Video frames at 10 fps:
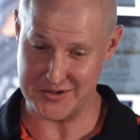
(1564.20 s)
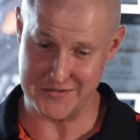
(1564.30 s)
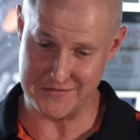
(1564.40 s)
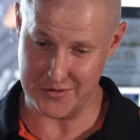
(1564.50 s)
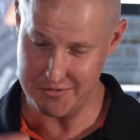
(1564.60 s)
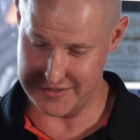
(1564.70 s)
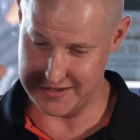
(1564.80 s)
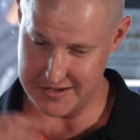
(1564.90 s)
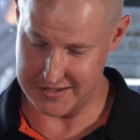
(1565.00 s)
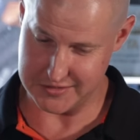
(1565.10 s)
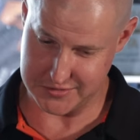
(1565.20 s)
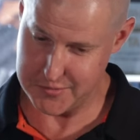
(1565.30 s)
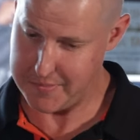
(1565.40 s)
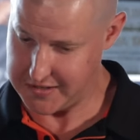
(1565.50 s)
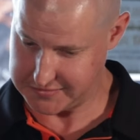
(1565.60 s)
so you've got the
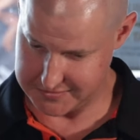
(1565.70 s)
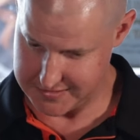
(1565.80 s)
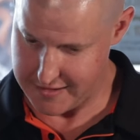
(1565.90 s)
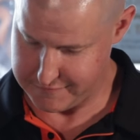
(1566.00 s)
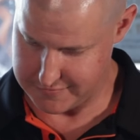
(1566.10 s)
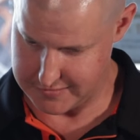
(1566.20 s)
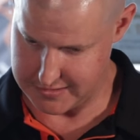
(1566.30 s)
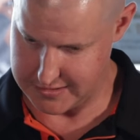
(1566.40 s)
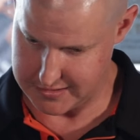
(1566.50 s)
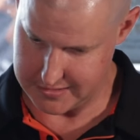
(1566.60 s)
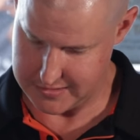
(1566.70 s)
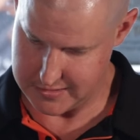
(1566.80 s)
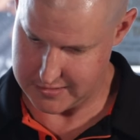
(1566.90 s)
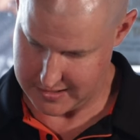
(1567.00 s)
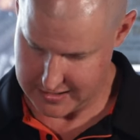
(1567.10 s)
two bunks and that for
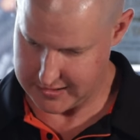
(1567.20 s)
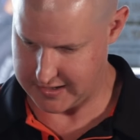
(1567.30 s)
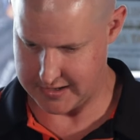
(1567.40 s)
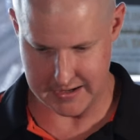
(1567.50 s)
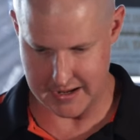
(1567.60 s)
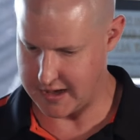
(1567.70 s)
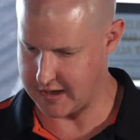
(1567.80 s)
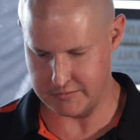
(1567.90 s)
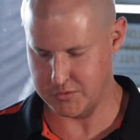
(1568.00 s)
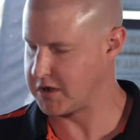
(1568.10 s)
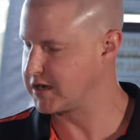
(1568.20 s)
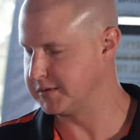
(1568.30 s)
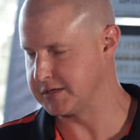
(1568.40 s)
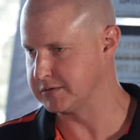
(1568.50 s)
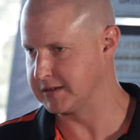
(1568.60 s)
the that and
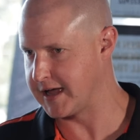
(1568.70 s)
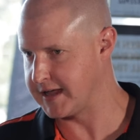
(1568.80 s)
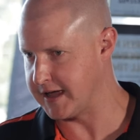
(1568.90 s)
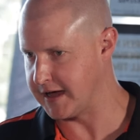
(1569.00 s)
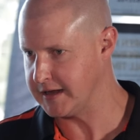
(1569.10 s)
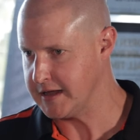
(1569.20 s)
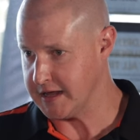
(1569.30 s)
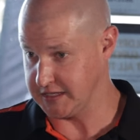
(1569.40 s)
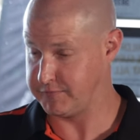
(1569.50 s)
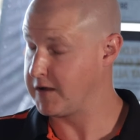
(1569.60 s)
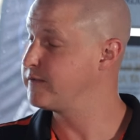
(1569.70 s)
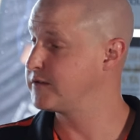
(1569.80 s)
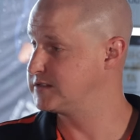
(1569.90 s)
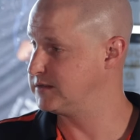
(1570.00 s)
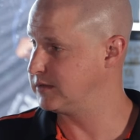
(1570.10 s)
incredibly good layout. It's very,
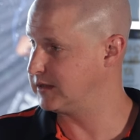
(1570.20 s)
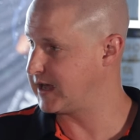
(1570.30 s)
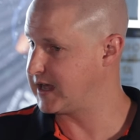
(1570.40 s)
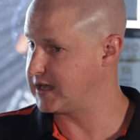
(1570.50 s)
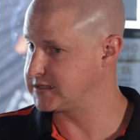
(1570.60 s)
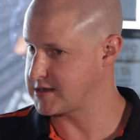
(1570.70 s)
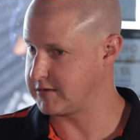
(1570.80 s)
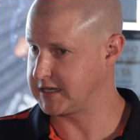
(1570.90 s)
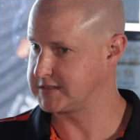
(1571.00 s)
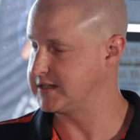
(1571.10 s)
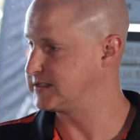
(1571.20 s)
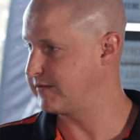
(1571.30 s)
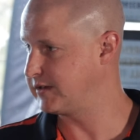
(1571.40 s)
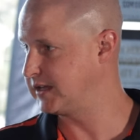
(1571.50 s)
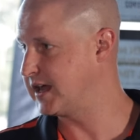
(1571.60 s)
very similar layout to our
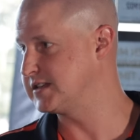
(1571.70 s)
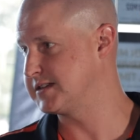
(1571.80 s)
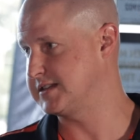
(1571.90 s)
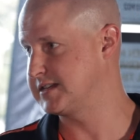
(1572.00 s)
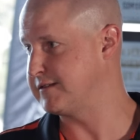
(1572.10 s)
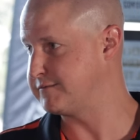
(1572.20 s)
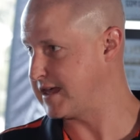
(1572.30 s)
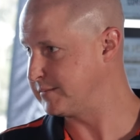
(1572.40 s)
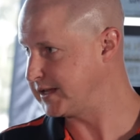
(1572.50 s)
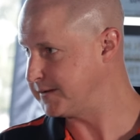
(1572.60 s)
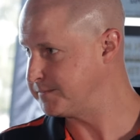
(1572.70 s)
XT17 HRT family.